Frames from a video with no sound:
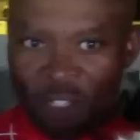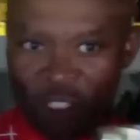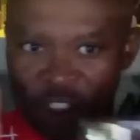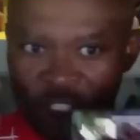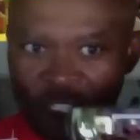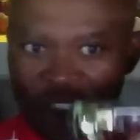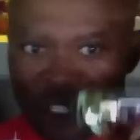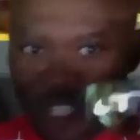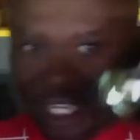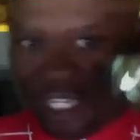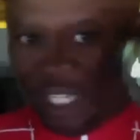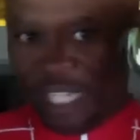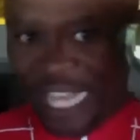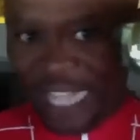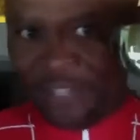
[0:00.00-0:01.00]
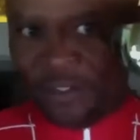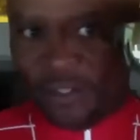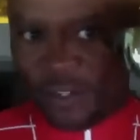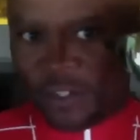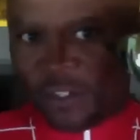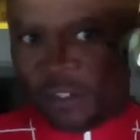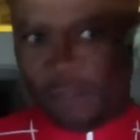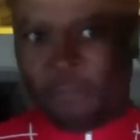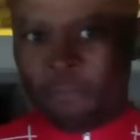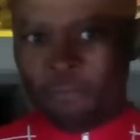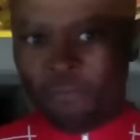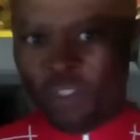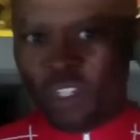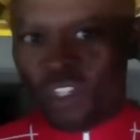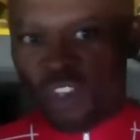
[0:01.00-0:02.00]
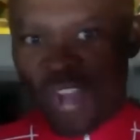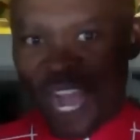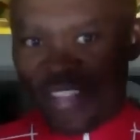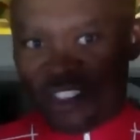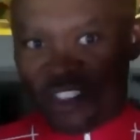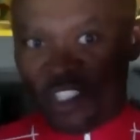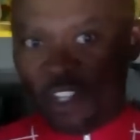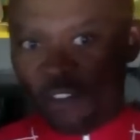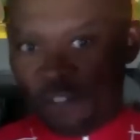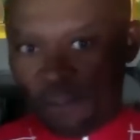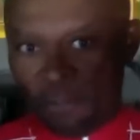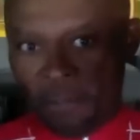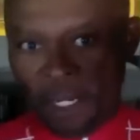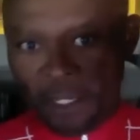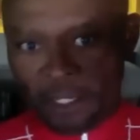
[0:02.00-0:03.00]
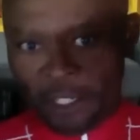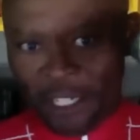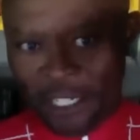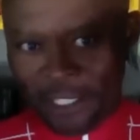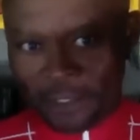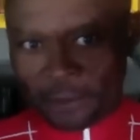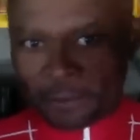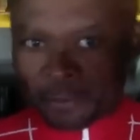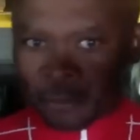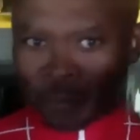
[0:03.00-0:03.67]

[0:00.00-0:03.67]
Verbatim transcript: is just another lens. You know how silver mirror is.